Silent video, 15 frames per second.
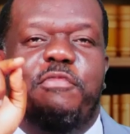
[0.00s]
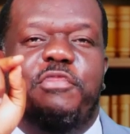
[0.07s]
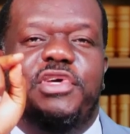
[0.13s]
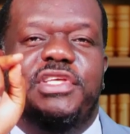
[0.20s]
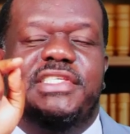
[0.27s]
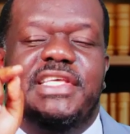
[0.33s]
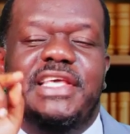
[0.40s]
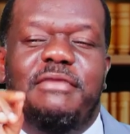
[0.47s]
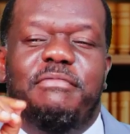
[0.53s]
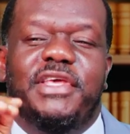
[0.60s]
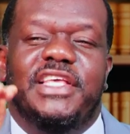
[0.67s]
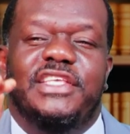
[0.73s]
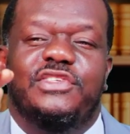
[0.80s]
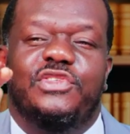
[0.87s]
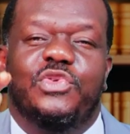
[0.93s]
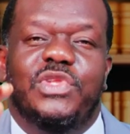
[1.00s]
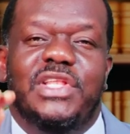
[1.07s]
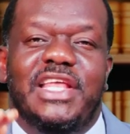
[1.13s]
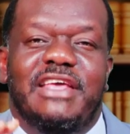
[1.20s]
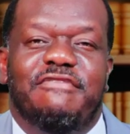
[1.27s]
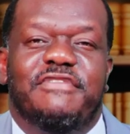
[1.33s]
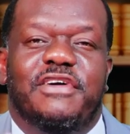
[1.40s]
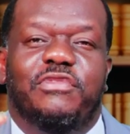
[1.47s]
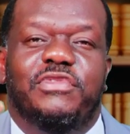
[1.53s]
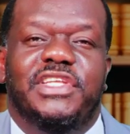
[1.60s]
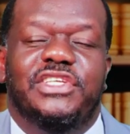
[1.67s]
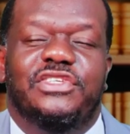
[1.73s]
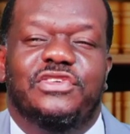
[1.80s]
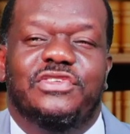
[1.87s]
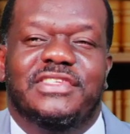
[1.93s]
But you see, He begins to lay
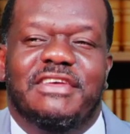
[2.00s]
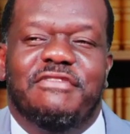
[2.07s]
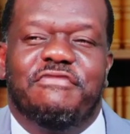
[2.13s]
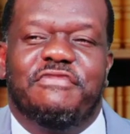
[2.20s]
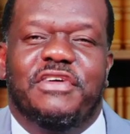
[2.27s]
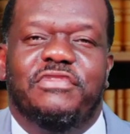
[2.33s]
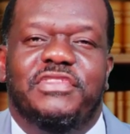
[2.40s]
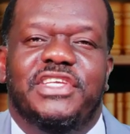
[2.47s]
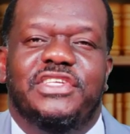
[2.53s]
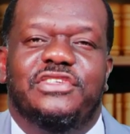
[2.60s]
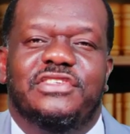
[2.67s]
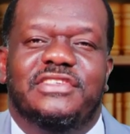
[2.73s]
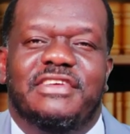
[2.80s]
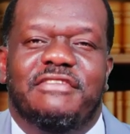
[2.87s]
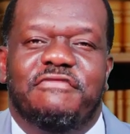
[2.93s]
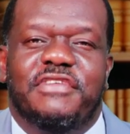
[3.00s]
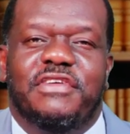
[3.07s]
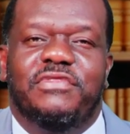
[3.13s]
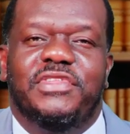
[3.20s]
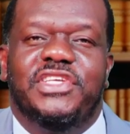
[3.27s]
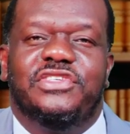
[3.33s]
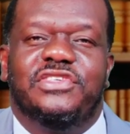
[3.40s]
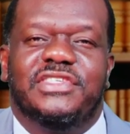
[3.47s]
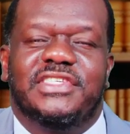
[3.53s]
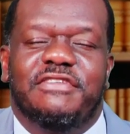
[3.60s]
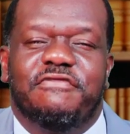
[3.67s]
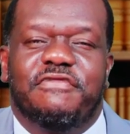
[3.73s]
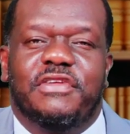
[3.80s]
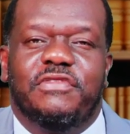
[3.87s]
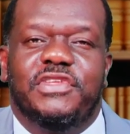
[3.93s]
foundations and foundations and foundations
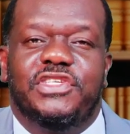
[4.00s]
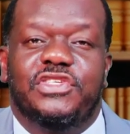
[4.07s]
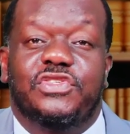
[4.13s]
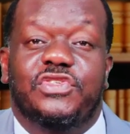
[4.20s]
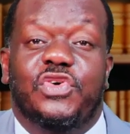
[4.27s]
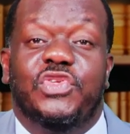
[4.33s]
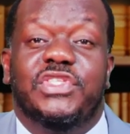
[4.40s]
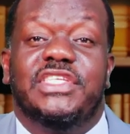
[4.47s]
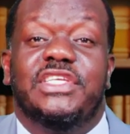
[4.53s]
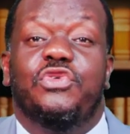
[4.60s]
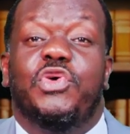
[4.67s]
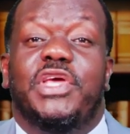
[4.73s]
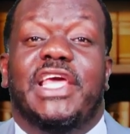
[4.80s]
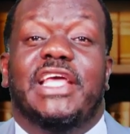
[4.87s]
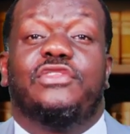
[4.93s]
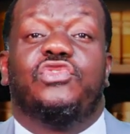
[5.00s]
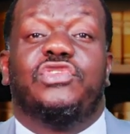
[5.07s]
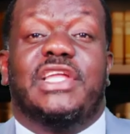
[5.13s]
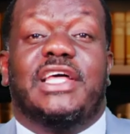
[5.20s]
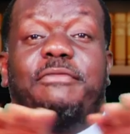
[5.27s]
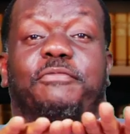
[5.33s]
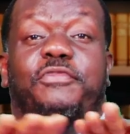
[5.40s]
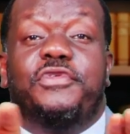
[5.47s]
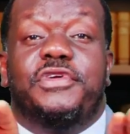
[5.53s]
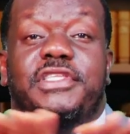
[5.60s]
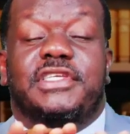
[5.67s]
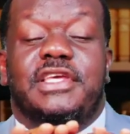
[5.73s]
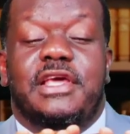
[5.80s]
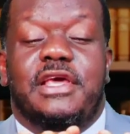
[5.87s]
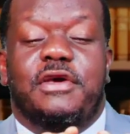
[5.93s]
and foundations until you get to that
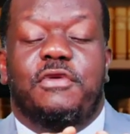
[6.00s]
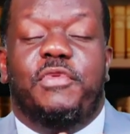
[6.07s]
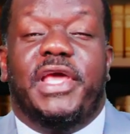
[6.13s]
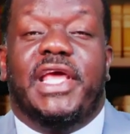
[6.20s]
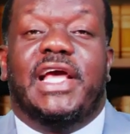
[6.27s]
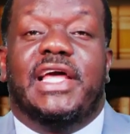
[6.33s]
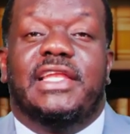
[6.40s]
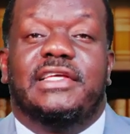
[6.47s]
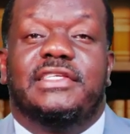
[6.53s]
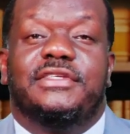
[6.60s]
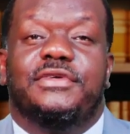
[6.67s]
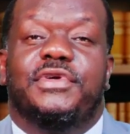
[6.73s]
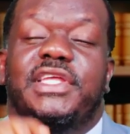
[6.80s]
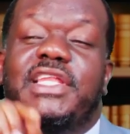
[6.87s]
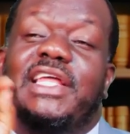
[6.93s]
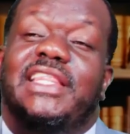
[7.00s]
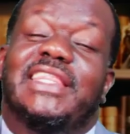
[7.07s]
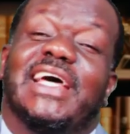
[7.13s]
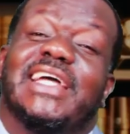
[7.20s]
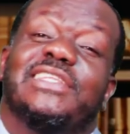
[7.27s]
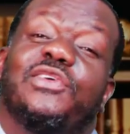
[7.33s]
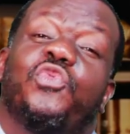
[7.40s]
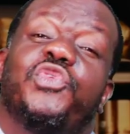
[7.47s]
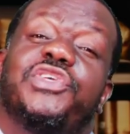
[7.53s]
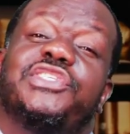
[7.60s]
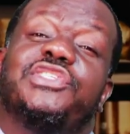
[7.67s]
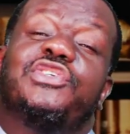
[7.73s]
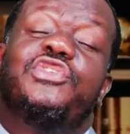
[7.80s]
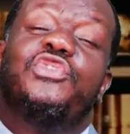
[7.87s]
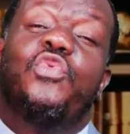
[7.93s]
point where He can say, okay, now that
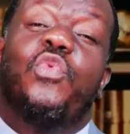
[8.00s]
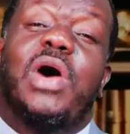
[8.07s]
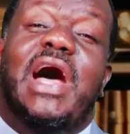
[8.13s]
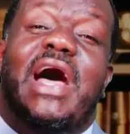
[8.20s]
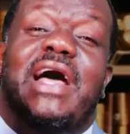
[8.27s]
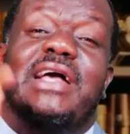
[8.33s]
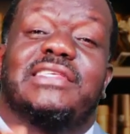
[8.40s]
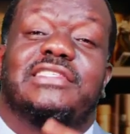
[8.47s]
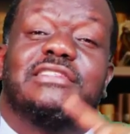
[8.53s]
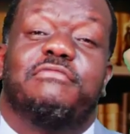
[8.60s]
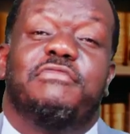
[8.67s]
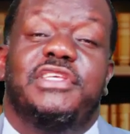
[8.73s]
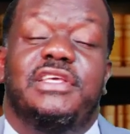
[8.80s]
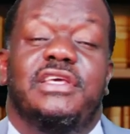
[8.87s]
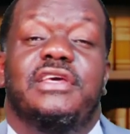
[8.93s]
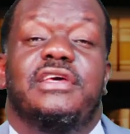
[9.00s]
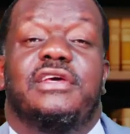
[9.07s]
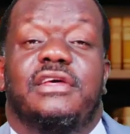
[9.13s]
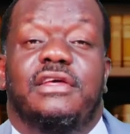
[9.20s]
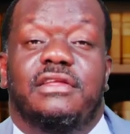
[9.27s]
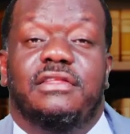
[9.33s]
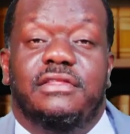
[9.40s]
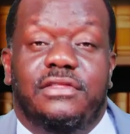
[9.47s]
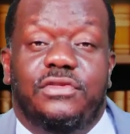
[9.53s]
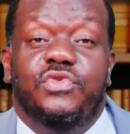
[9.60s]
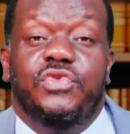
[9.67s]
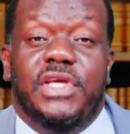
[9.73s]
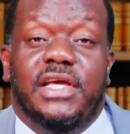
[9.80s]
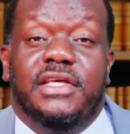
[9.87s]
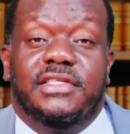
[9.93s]
question you asked me
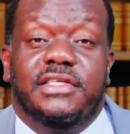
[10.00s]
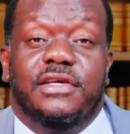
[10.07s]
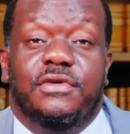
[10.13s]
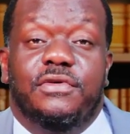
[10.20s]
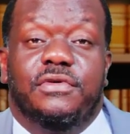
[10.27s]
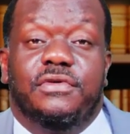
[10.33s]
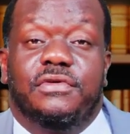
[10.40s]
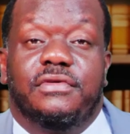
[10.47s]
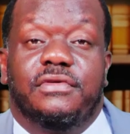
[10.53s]
two years ago,